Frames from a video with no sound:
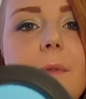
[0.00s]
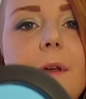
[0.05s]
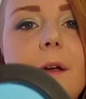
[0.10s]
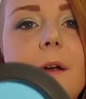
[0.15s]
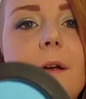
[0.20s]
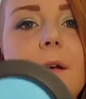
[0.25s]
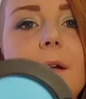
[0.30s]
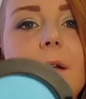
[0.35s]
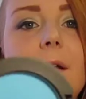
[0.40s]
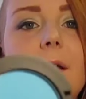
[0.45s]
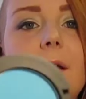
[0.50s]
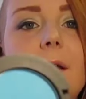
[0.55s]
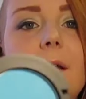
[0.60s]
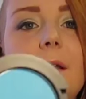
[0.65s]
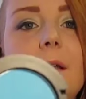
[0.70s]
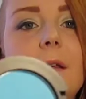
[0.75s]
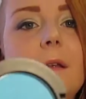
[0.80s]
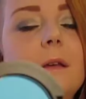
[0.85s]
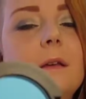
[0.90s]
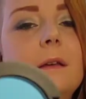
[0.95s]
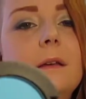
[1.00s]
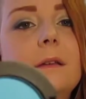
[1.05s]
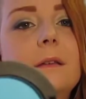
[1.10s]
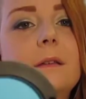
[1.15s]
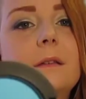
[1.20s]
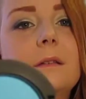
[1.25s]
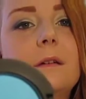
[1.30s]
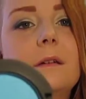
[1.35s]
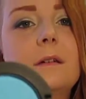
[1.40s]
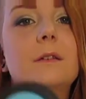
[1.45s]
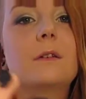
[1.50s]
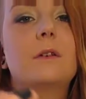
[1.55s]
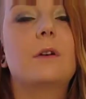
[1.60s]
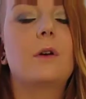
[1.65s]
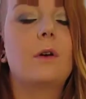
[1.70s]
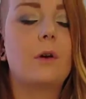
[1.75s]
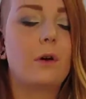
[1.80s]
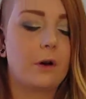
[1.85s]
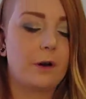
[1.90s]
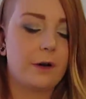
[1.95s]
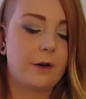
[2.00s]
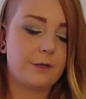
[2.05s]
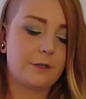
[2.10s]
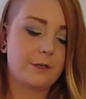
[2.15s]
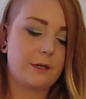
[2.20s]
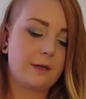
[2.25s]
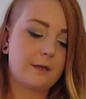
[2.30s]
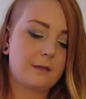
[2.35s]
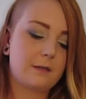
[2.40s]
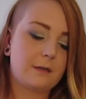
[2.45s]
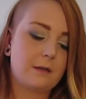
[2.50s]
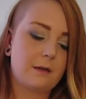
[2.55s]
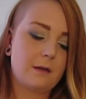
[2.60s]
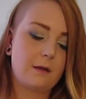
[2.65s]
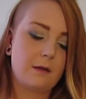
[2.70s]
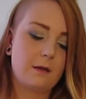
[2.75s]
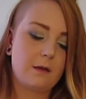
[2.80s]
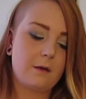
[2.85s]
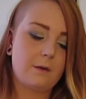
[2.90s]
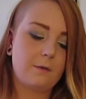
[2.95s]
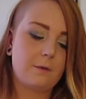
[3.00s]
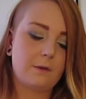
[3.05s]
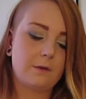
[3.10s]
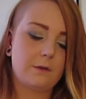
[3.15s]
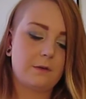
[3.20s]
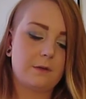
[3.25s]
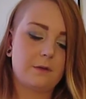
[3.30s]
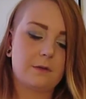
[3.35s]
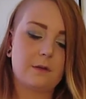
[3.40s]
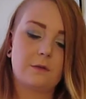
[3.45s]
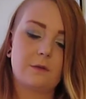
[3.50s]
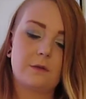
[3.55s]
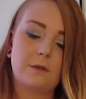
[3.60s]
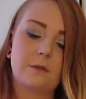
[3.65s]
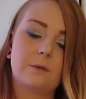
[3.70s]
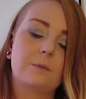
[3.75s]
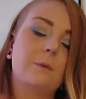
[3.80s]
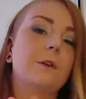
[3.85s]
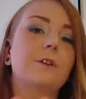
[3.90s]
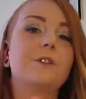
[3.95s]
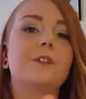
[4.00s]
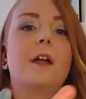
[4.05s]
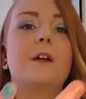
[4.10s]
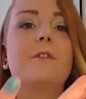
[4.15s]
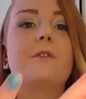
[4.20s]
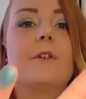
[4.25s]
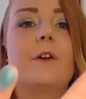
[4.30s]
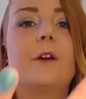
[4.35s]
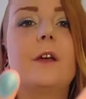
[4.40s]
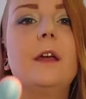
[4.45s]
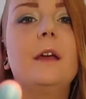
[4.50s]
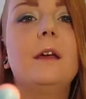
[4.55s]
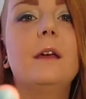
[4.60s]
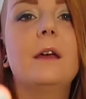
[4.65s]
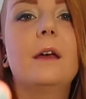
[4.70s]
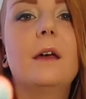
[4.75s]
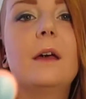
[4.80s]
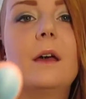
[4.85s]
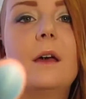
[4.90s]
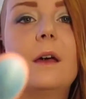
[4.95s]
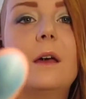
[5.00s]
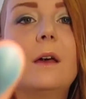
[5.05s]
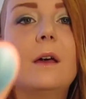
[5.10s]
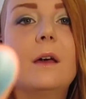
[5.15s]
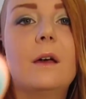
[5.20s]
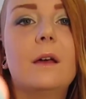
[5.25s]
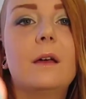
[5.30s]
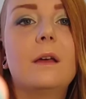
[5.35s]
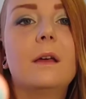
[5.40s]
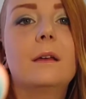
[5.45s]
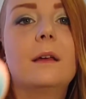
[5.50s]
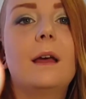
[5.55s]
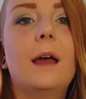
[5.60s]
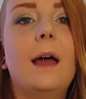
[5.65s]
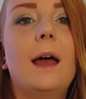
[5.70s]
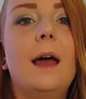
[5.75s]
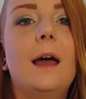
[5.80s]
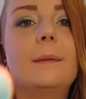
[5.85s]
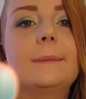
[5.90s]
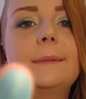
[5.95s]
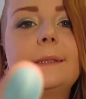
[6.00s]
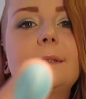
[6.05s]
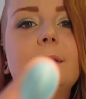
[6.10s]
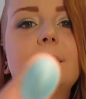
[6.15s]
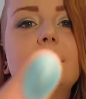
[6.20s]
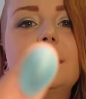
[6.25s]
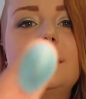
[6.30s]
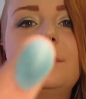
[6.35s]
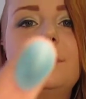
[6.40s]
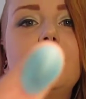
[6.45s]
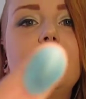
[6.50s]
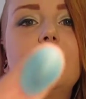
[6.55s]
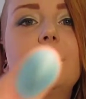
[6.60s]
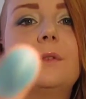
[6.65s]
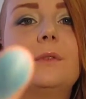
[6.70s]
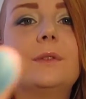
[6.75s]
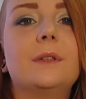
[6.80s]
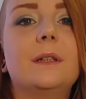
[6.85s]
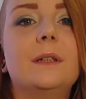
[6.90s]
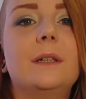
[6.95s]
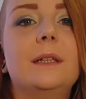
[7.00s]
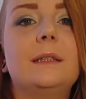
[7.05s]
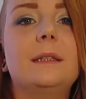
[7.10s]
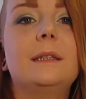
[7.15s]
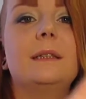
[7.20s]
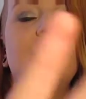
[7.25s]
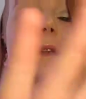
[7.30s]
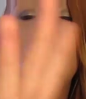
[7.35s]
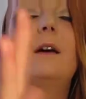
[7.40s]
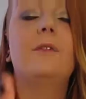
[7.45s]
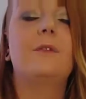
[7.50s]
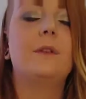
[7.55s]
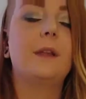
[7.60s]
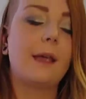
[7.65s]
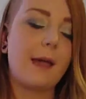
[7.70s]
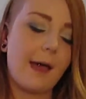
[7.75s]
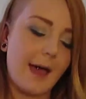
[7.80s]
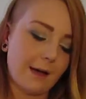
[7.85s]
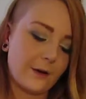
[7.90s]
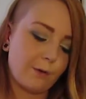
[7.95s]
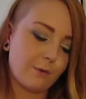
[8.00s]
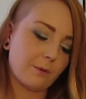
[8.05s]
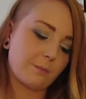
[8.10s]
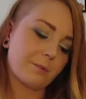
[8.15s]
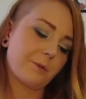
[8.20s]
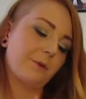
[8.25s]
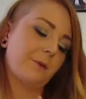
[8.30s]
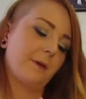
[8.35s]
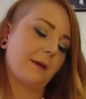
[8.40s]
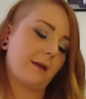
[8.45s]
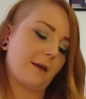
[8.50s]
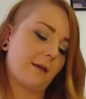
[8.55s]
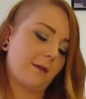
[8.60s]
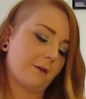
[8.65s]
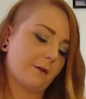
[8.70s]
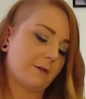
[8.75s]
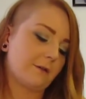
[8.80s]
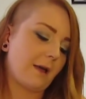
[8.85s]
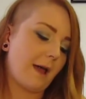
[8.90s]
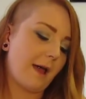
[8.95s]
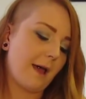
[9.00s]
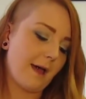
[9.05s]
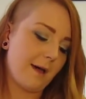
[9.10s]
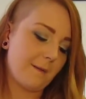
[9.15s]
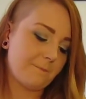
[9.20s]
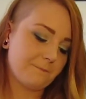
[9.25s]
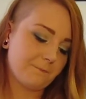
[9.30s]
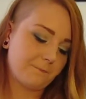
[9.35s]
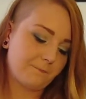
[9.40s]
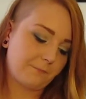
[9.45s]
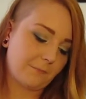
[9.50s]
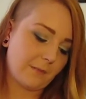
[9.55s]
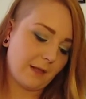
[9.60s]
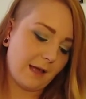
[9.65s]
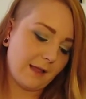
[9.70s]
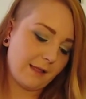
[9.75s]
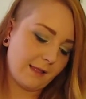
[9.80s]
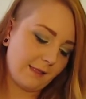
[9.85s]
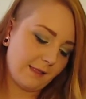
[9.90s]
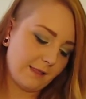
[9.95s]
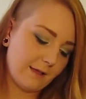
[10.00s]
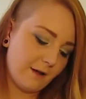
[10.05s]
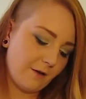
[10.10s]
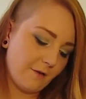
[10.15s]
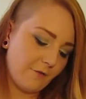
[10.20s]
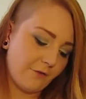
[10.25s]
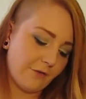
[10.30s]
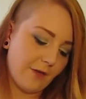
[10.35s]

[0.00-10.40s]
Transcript: there. Gorgeous. What I'll do is I'll just swatch that for you. Absolutely beautiful. It's lovely aqua blue colour. So I love